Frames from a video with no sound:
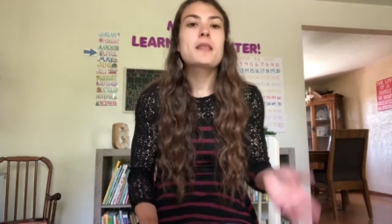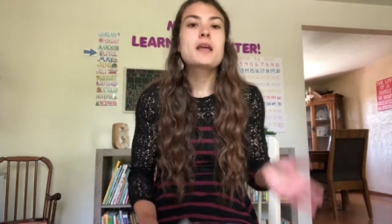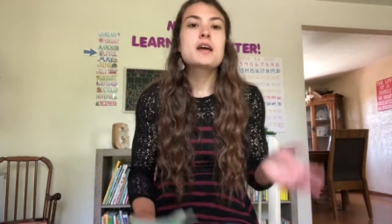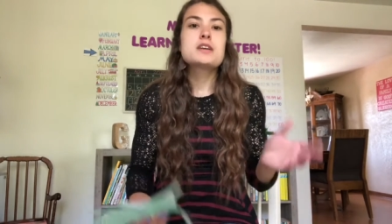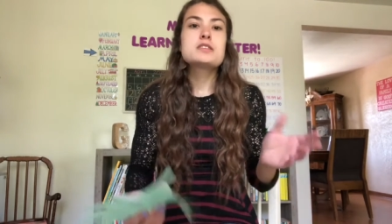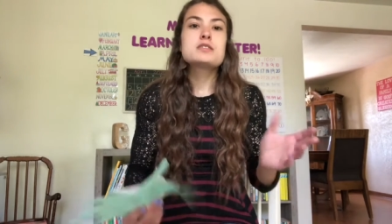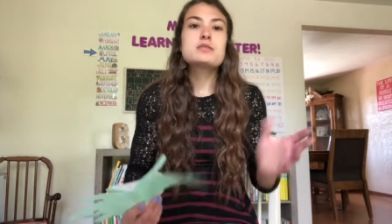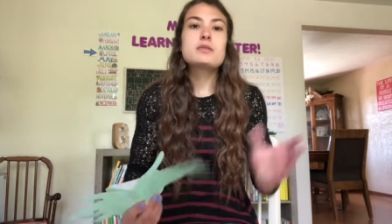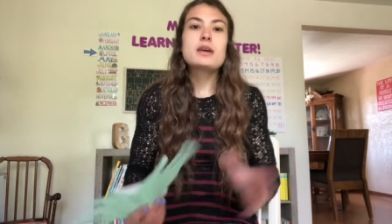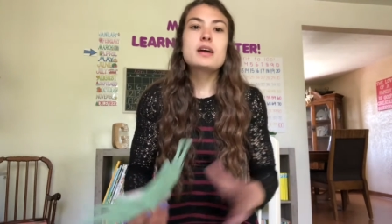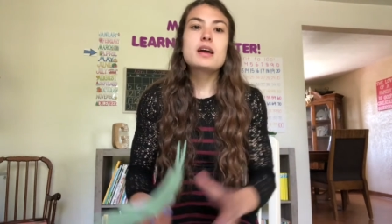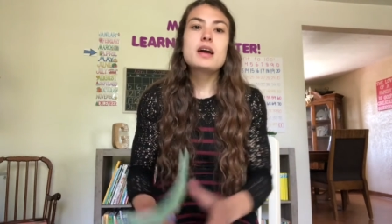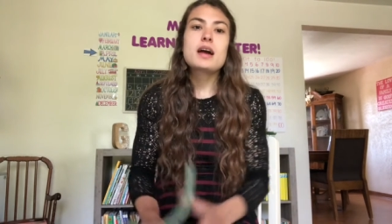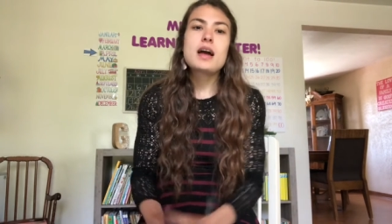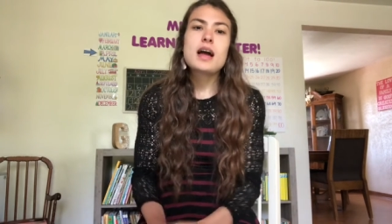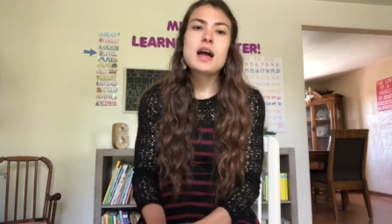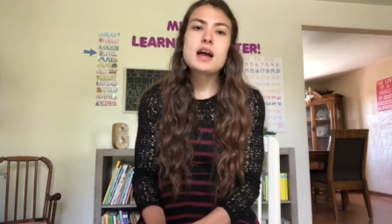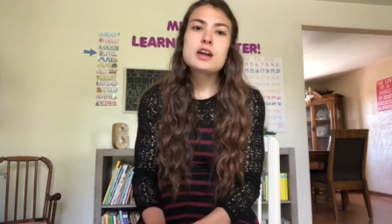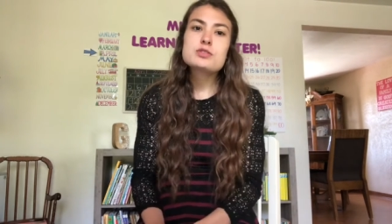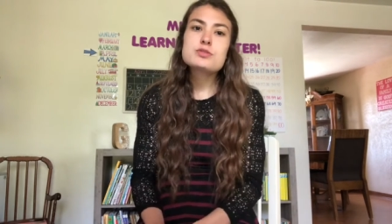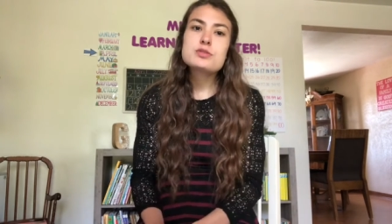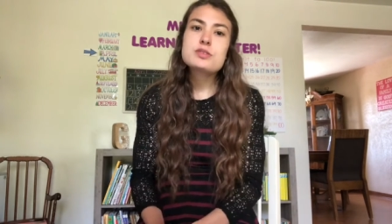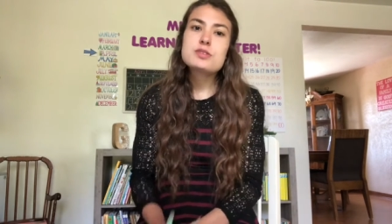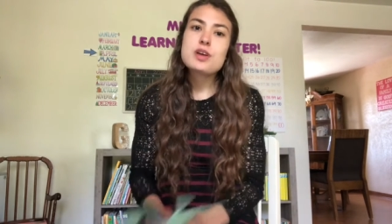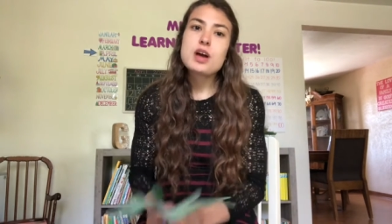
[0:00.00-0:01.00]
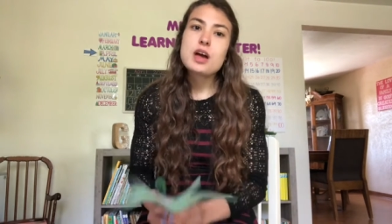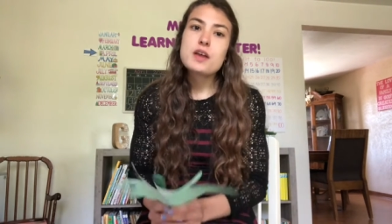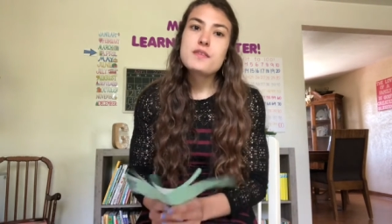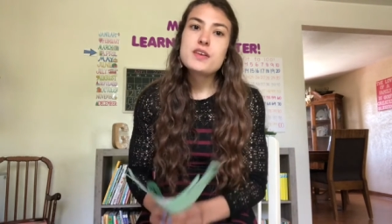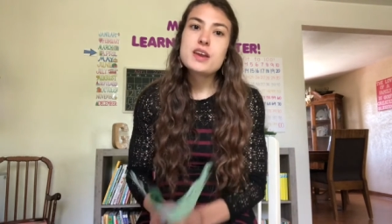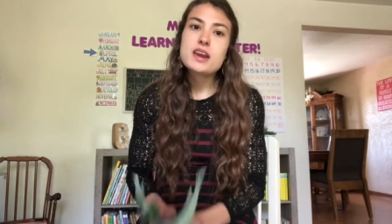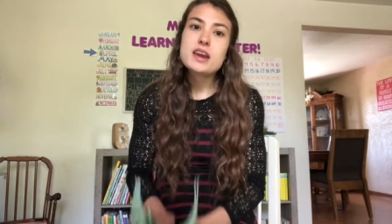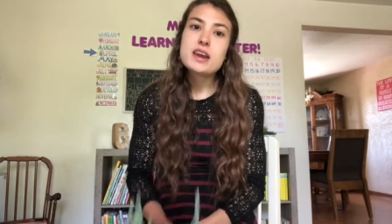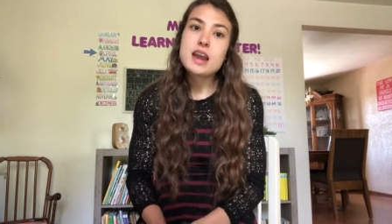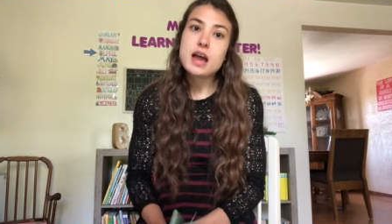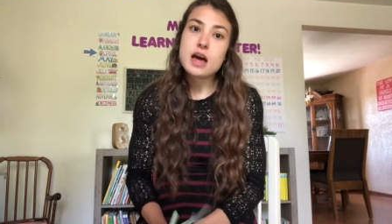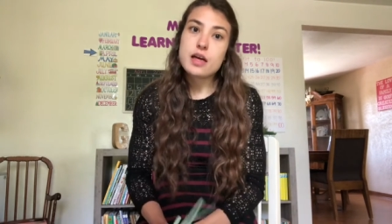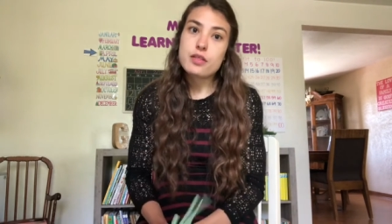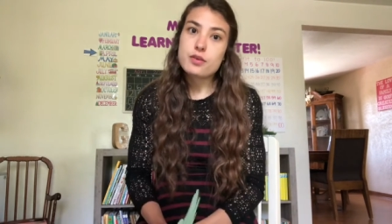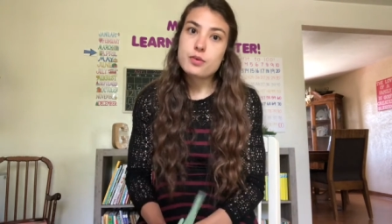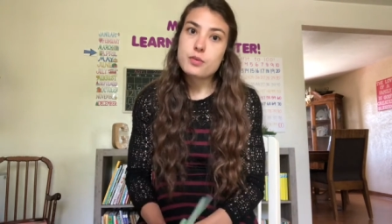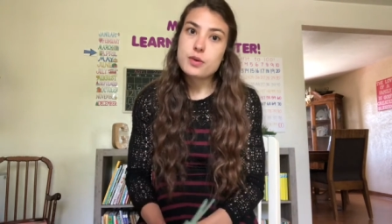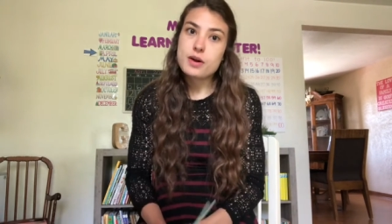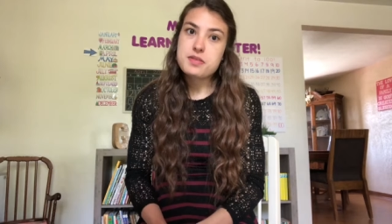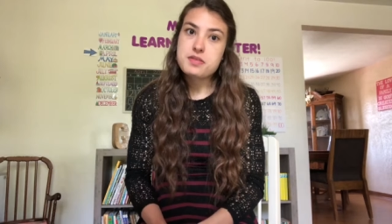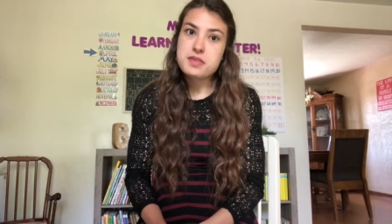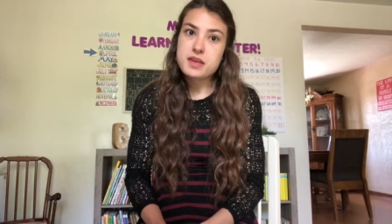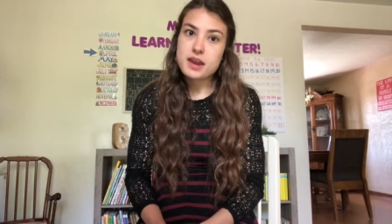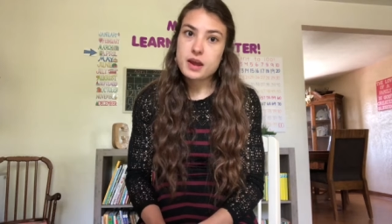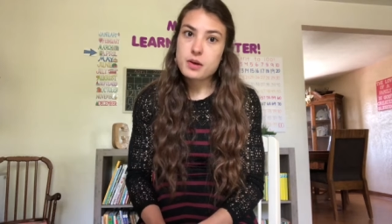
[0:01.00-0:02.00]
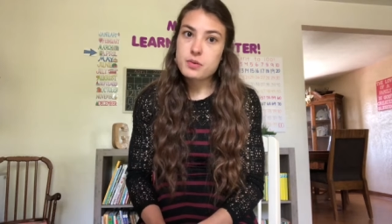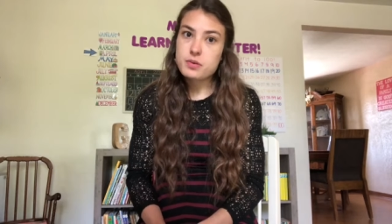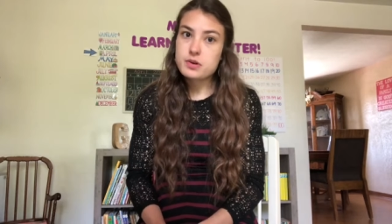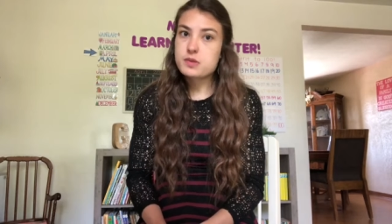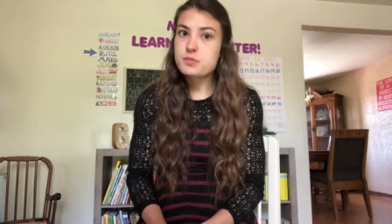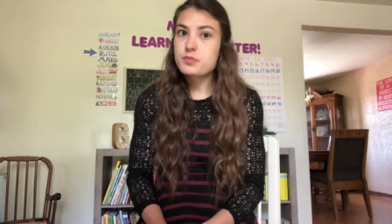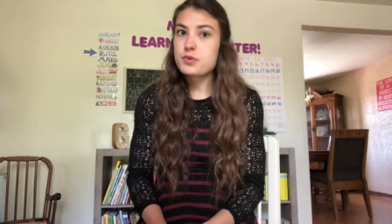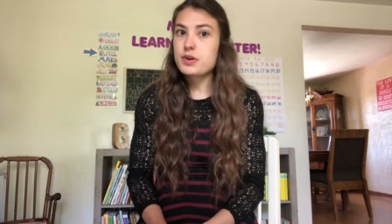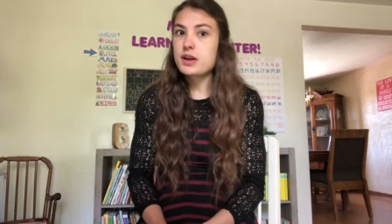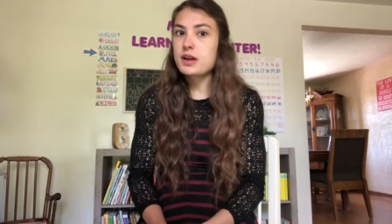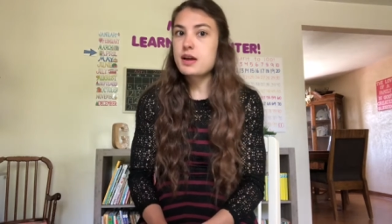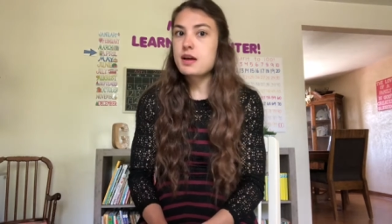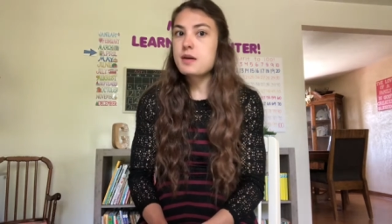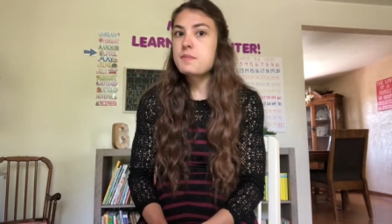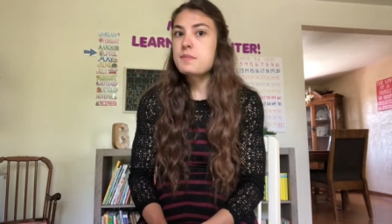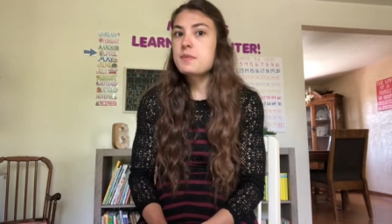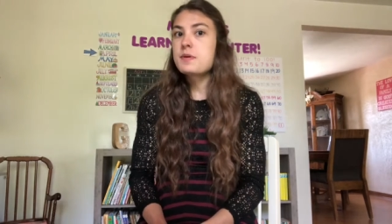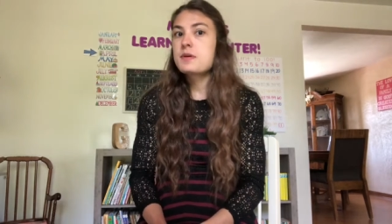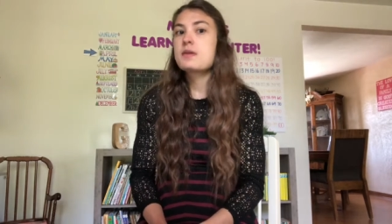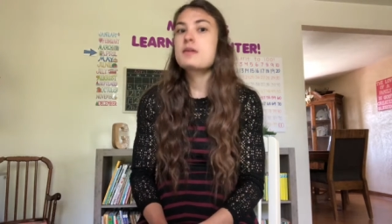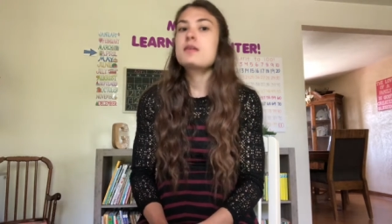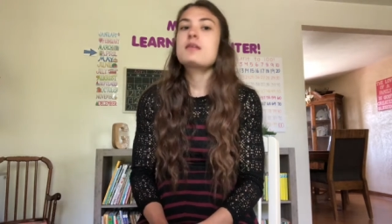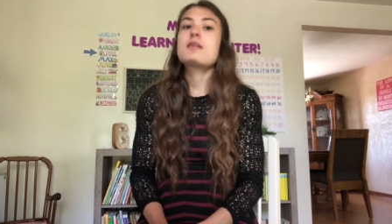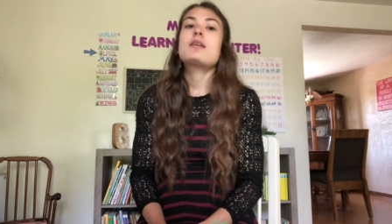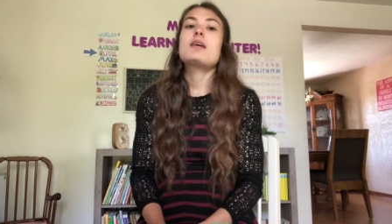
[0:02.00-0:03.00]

So I actually thought of another one that I want to bring up.